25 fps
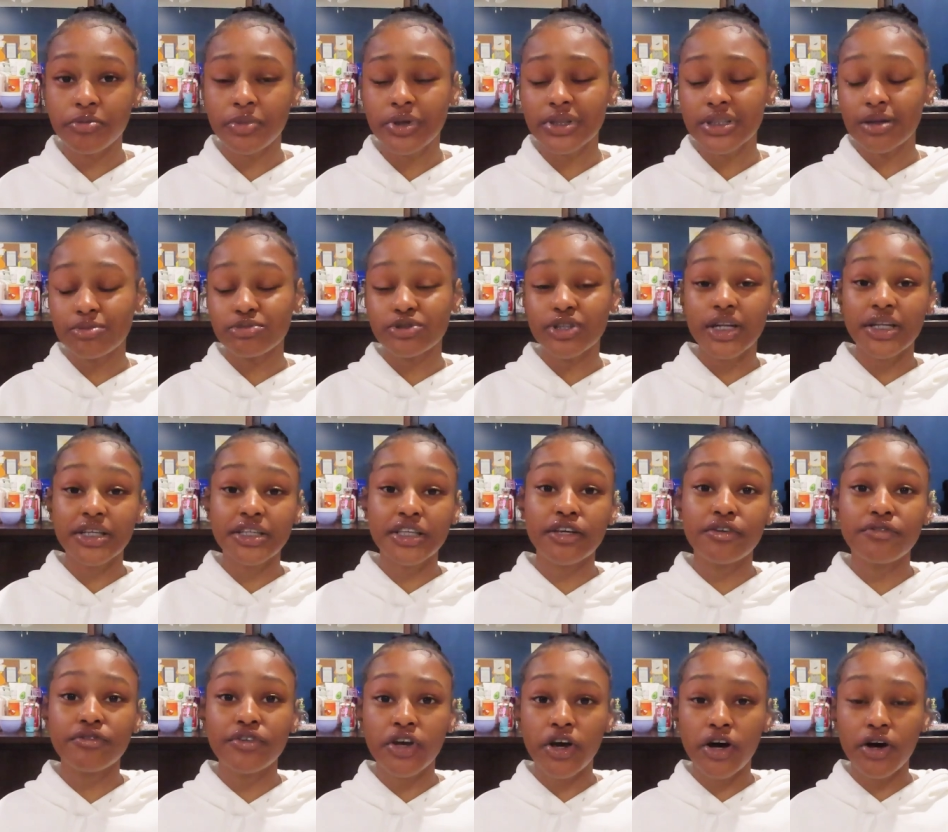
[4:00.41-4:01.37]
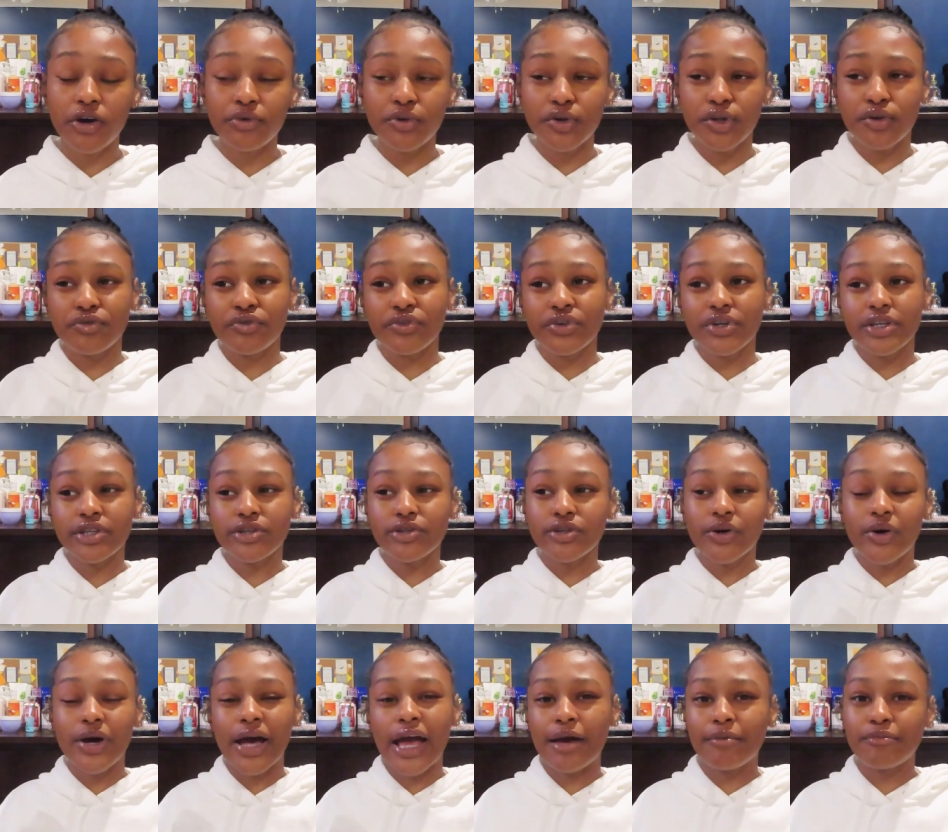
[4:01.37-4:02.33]
Because I'm trying to give y'all different, you
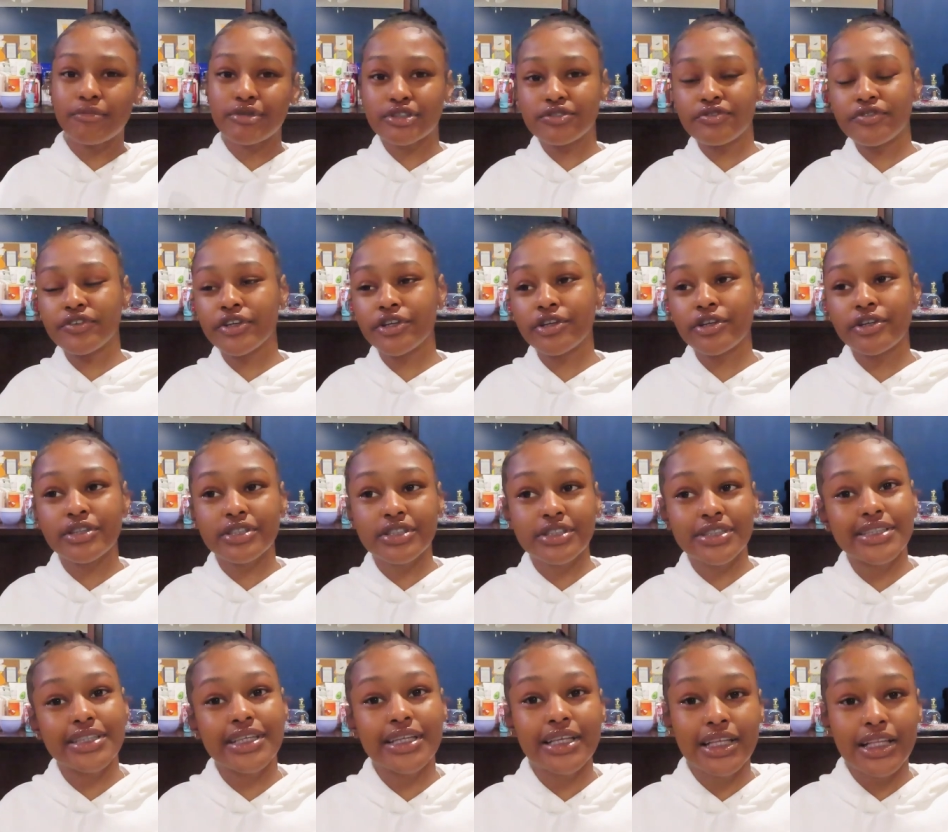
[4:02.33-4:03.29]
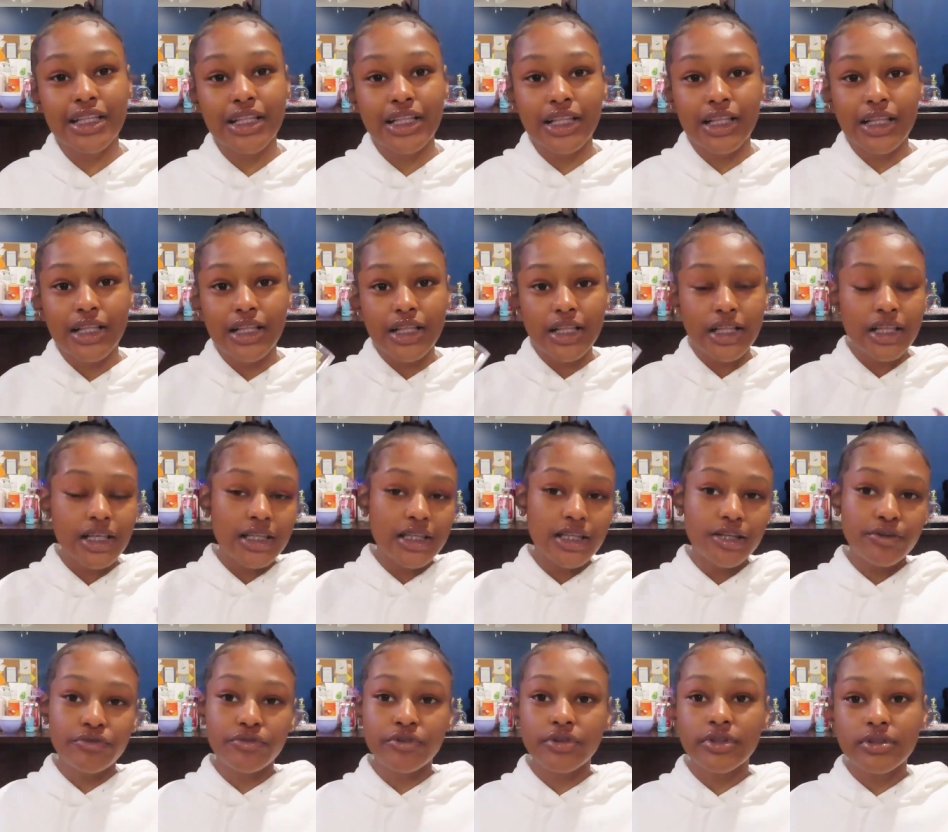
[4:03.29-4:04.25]
know, atmospheres,
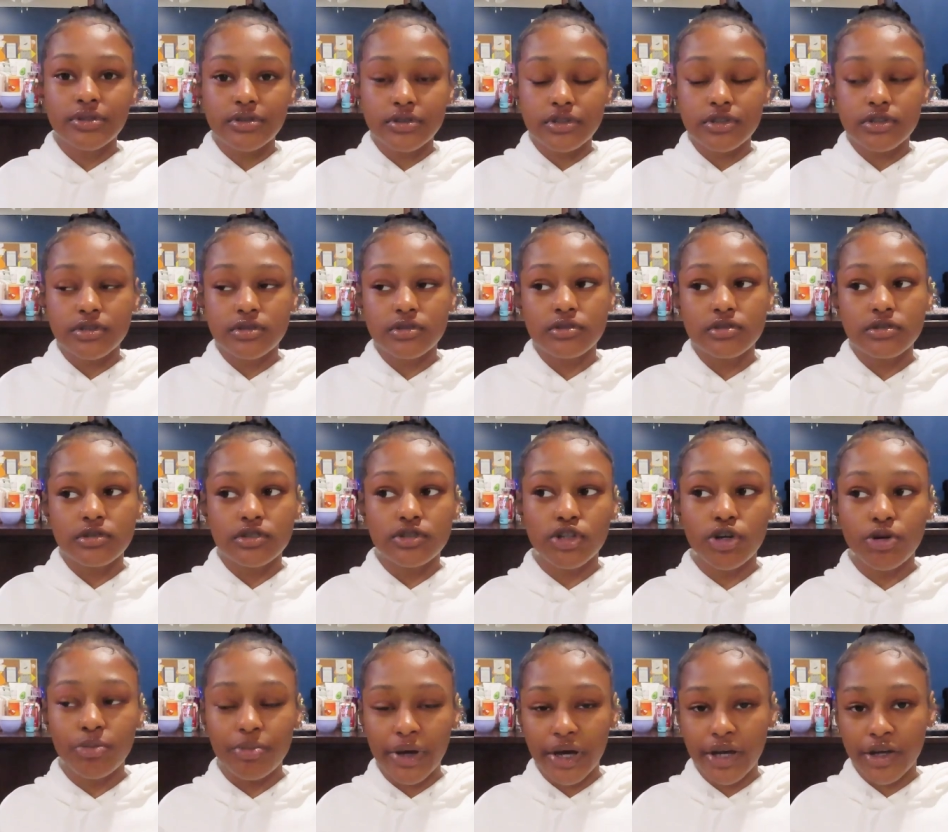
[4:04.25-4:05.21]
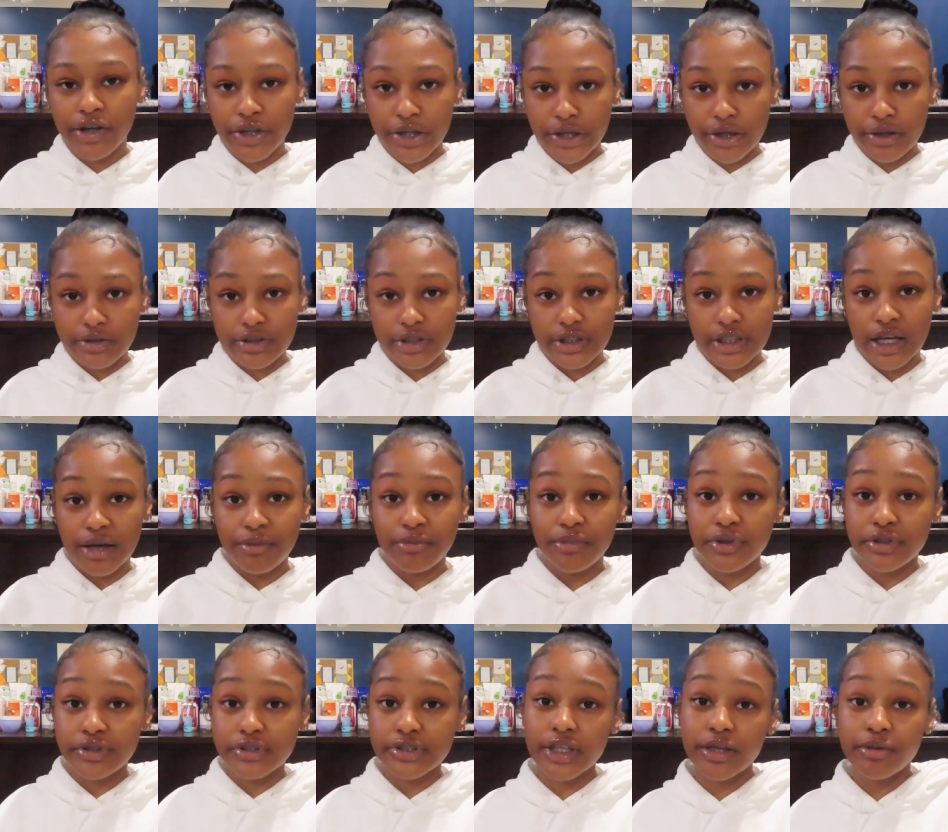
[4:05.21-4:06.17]
different, you know, backgrounds, and not be
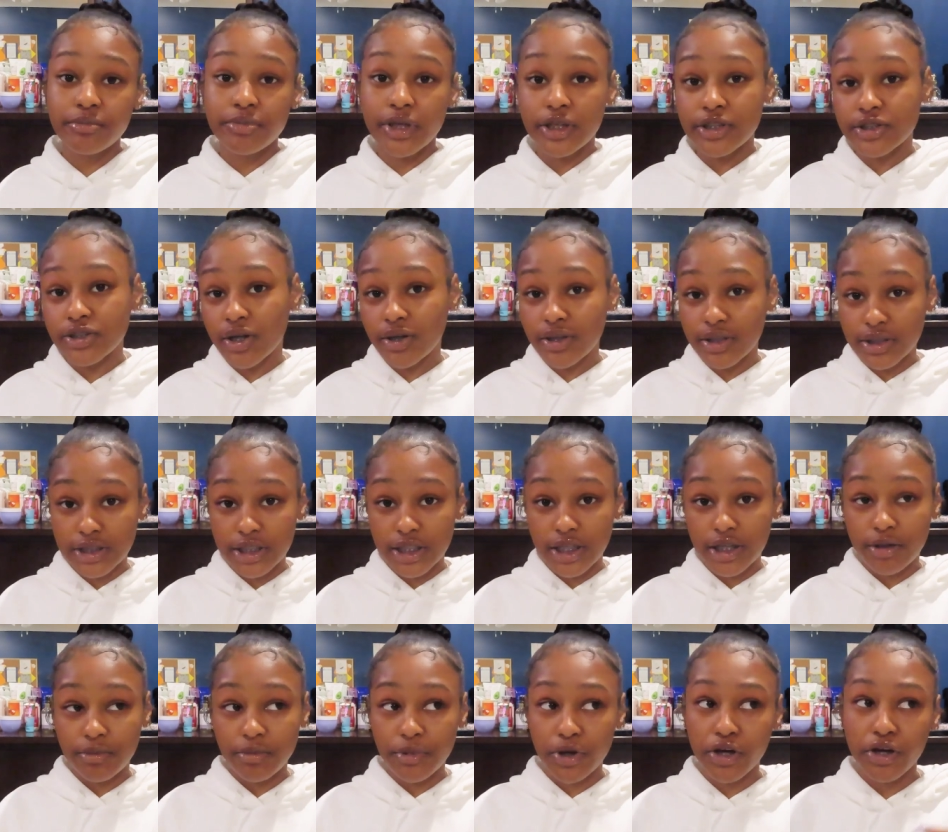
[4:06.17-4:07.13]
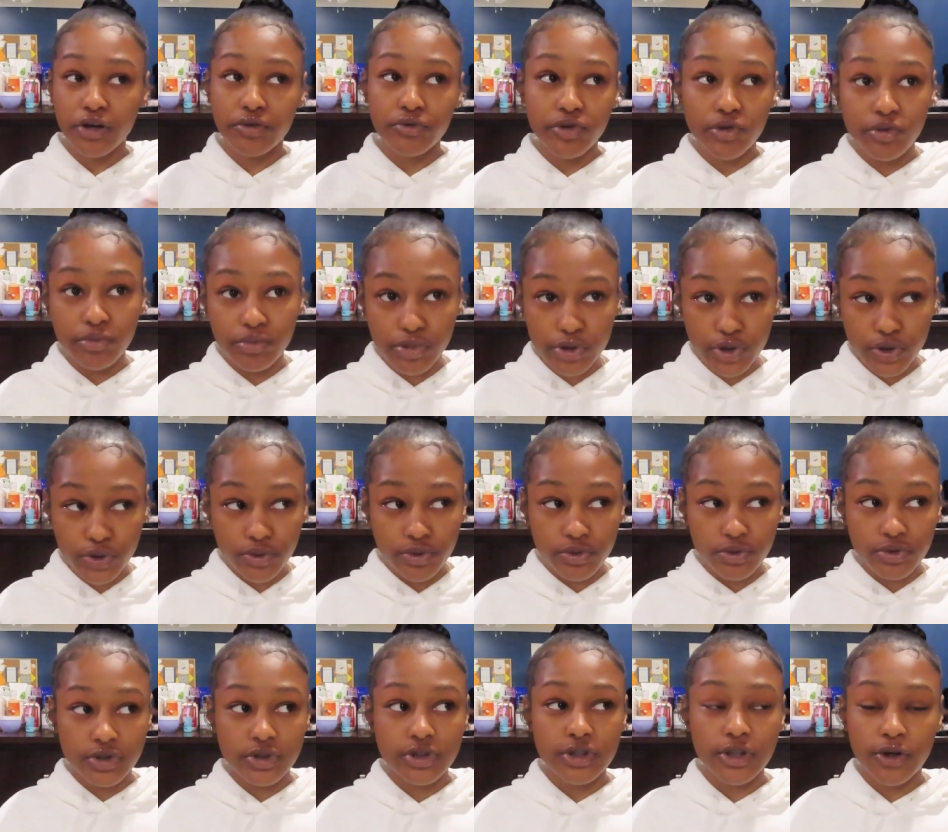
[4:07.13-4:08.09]
in the same place all the time. And her room
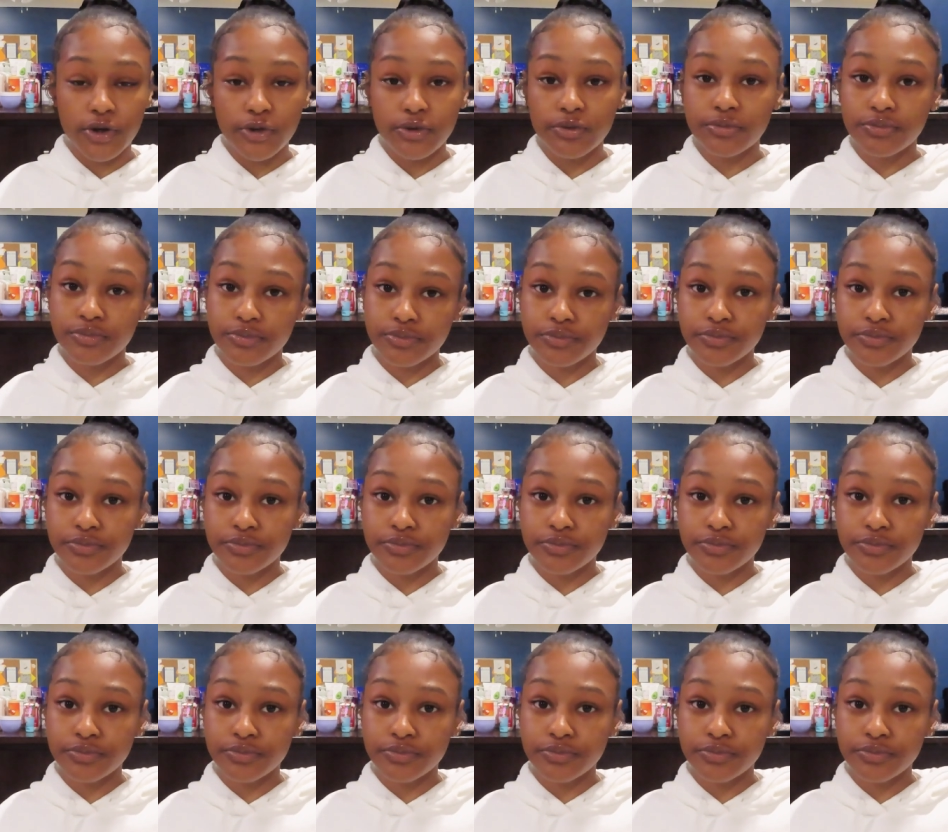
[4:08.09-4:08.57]
blue, so.